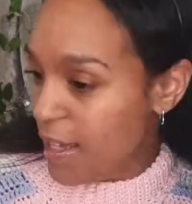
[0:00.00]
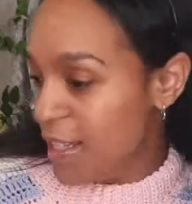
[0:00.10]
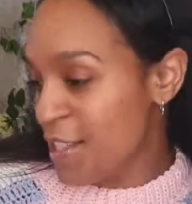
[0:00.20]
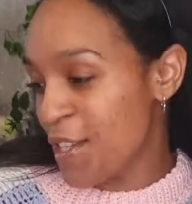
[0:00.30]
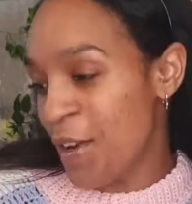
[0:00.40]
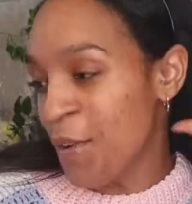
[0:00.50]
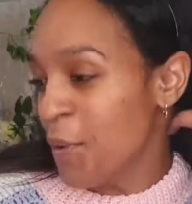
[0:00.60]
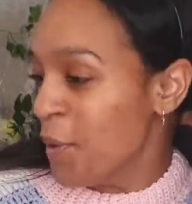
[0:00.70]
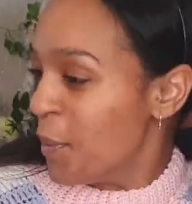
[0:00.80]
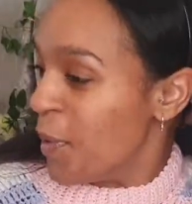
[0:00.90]

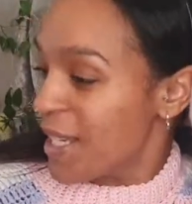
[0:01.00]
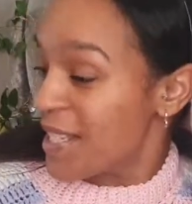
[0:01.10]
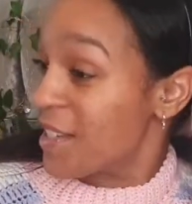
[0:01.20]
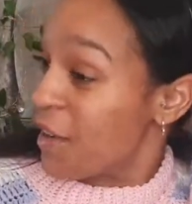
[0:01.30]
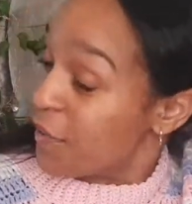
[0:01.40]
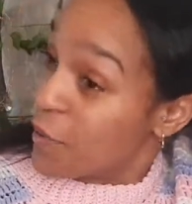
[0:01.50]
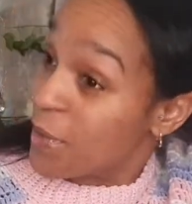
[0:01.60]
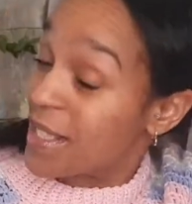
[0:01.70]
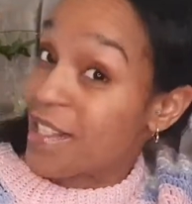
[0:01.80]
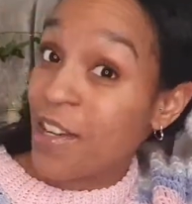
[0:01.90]
So my stuff
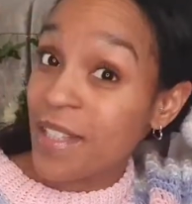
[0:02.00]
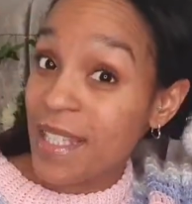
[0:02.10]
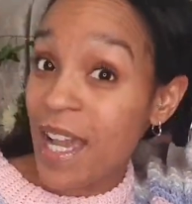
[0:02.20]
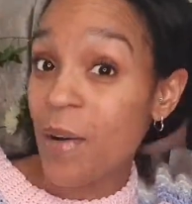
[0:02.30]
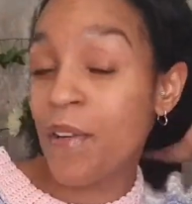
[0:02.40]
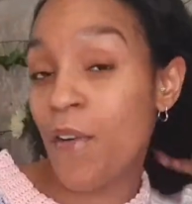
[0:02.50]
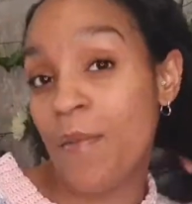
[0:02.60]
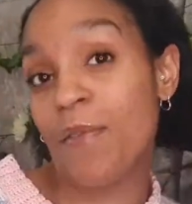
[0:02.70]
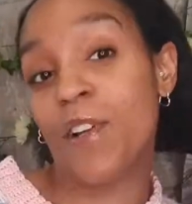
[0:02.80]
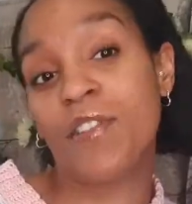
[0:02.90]
always turns out, if
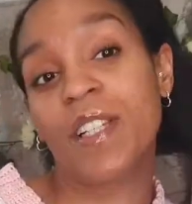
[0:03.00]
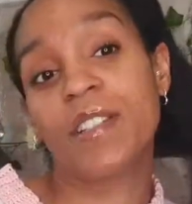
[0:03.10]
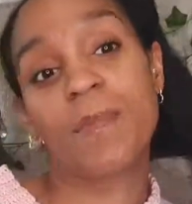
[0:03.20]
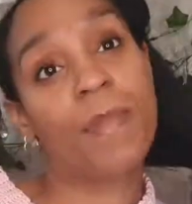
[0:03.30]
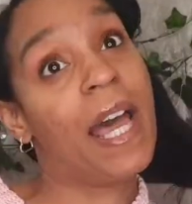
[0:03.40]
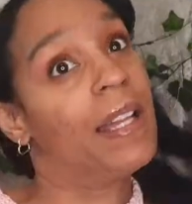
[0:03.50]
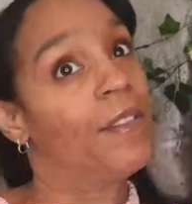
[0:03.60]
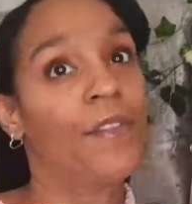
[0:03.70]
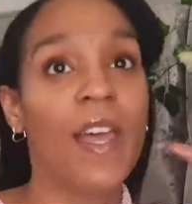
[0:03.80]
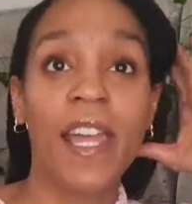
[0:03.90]
I'm following a
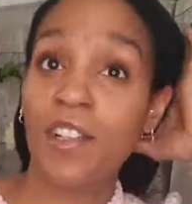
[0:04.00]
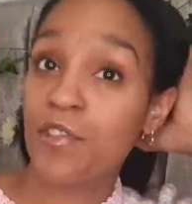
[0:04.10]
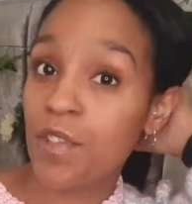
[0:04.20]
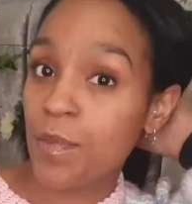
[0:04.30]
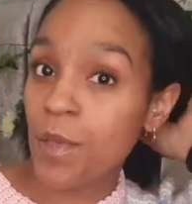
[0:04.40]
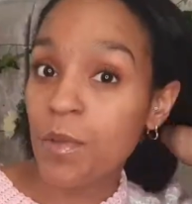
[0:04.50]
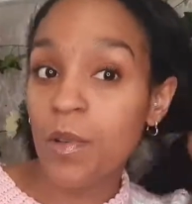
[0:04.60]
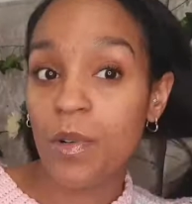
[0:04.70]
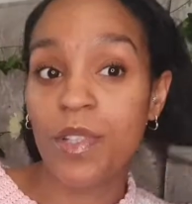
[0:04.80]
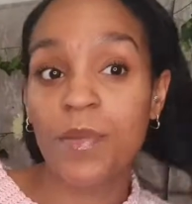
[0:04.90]
pattern for extra small
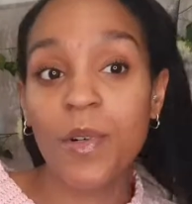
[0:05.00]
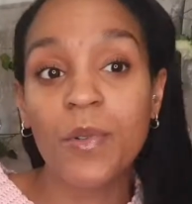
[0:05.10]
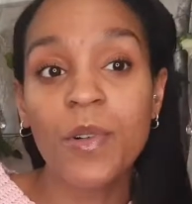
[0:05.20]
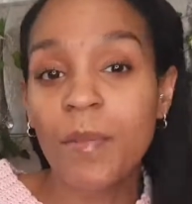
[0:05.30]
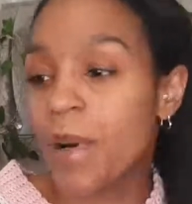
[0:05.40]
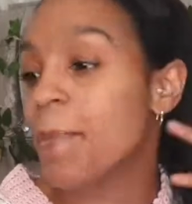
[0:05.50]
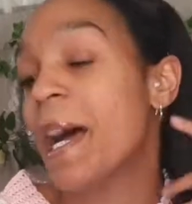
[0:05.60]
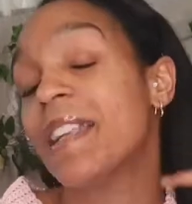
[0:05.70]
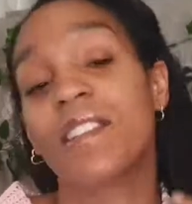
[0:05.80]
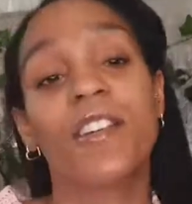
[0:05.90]
or small, my
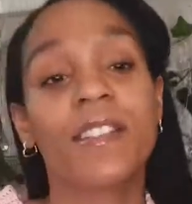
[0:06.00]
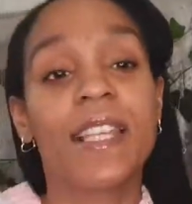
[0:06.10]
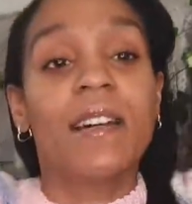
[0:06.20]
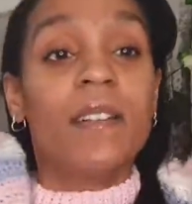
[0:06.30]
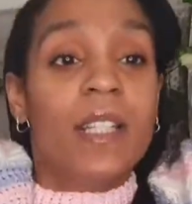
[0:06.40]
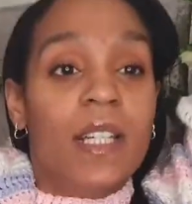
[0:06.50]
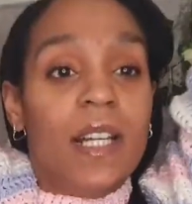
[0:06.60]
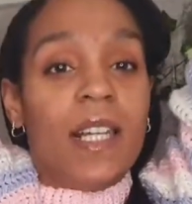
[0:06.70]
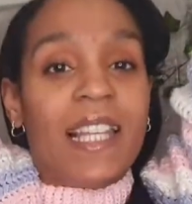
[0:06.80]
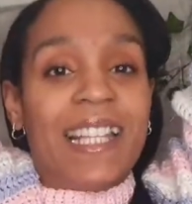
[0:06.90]
pattern turns out
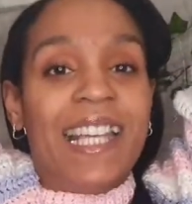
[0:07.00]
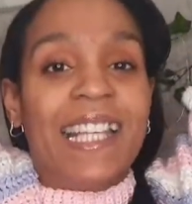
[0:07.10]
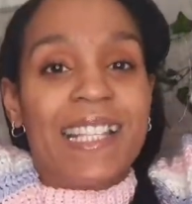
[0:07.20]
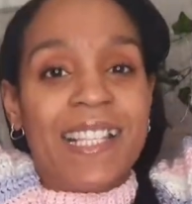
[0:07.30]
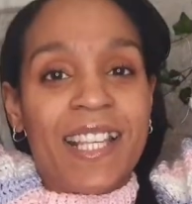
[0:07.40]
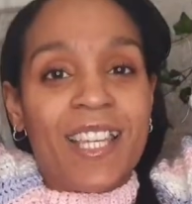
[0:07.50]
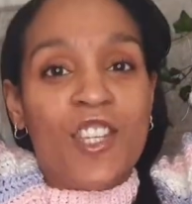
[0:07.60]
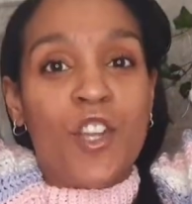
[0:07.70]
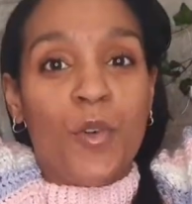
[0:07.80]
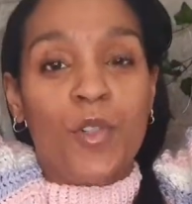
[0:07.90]
like this,
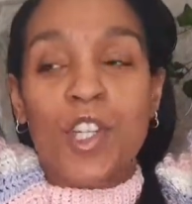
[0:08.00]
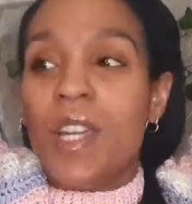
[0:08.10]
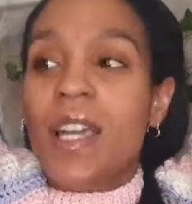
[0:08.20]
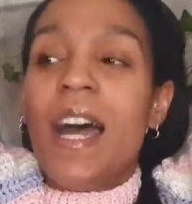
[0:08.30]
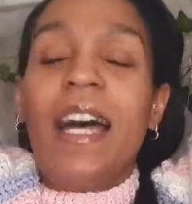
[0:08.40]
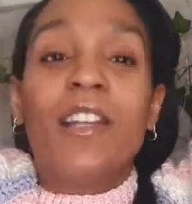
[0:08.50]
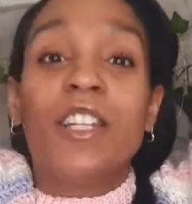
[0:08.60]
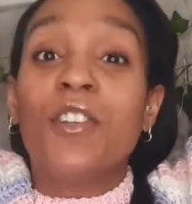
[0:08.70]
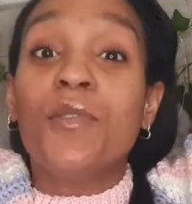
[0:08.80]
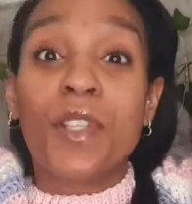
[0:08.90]
huge. And I
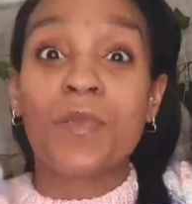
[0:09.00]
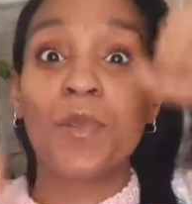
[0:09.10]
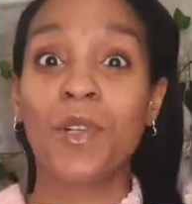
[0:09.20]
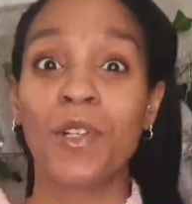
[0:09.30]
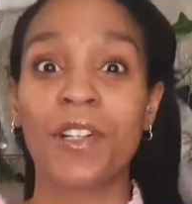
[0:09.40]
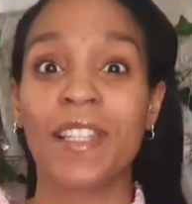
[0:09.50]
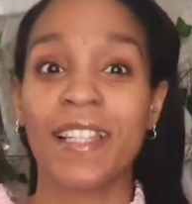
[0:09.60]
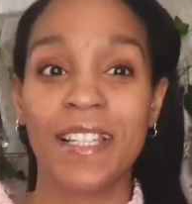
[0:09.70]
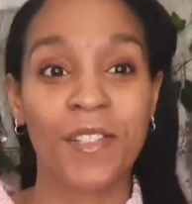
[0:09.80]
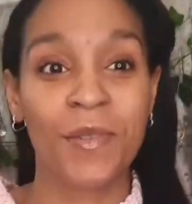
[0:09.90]
use a smaller hook than
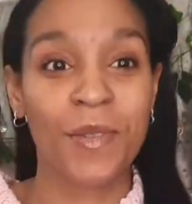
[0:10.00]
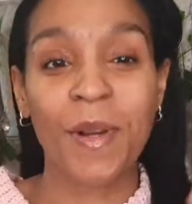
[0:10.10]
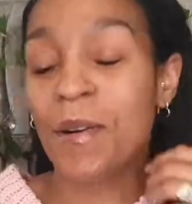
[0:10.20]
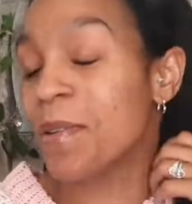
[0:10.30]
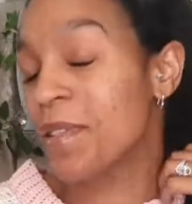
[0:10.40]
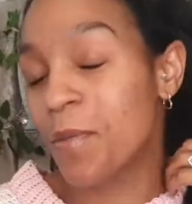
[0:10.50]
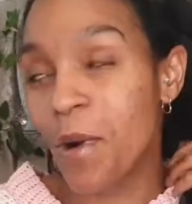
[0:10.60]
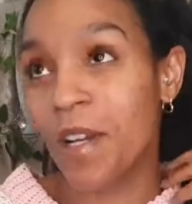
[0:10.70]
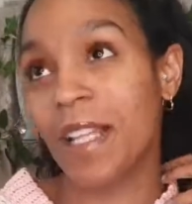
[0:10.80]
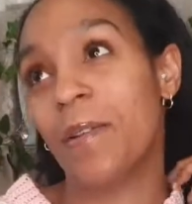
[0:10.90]
they do as well.
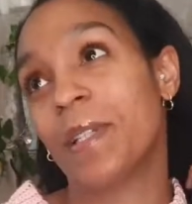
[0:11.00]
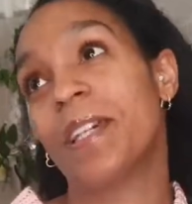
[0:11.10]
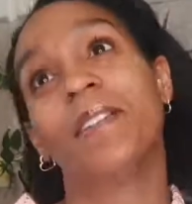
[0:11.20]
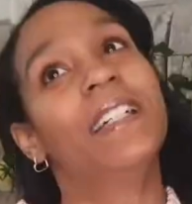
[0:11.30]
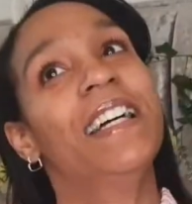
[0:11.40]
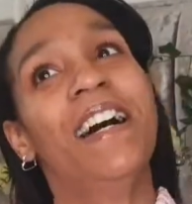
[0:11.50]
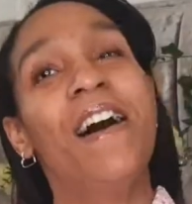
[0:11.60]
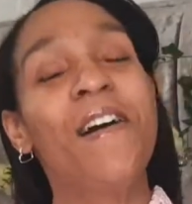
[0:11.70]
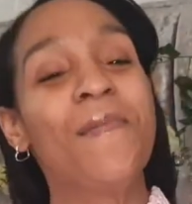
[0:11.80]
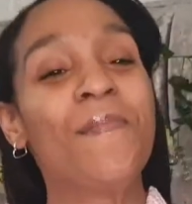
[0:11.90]
Work that one out.
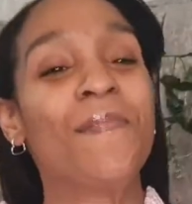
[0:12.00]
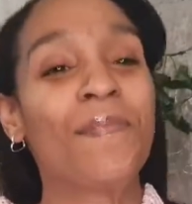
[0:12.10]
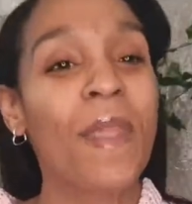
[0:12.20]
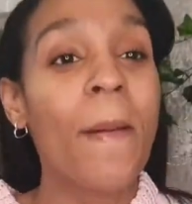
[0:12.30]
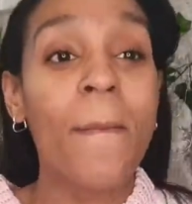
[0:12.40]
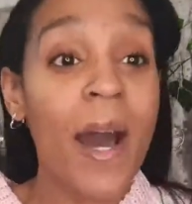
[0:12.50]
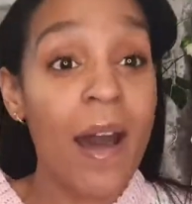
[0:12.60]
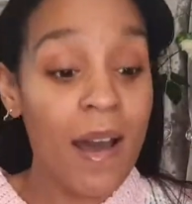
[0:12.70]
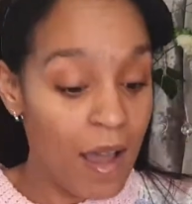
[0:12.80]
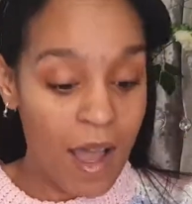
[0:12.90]
But